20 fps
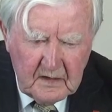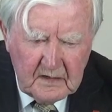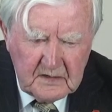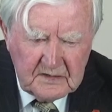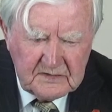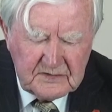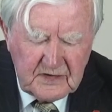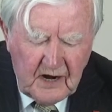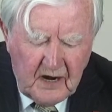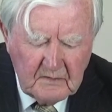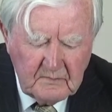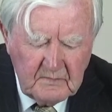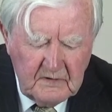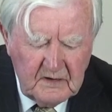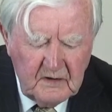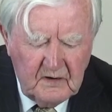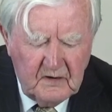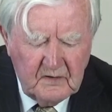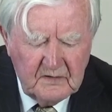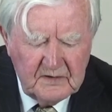John
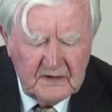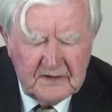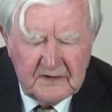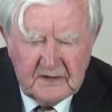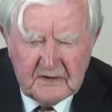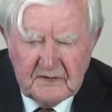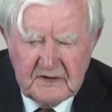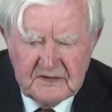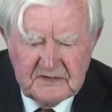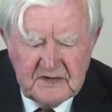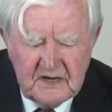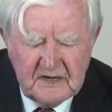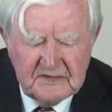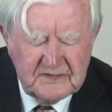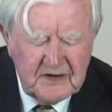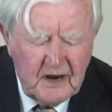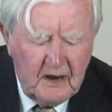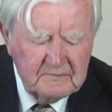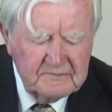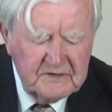Malone and the Christian and
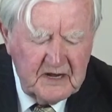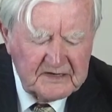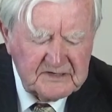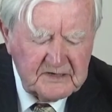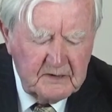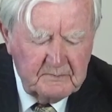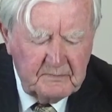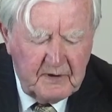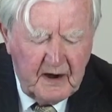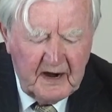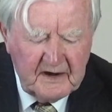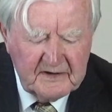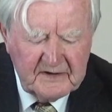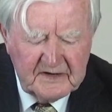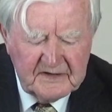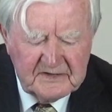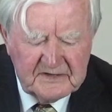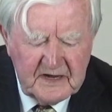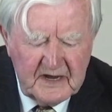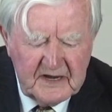Jobs Action
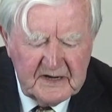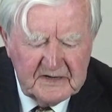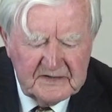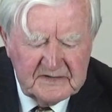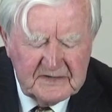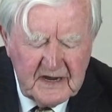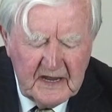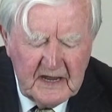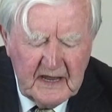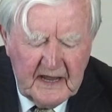Party says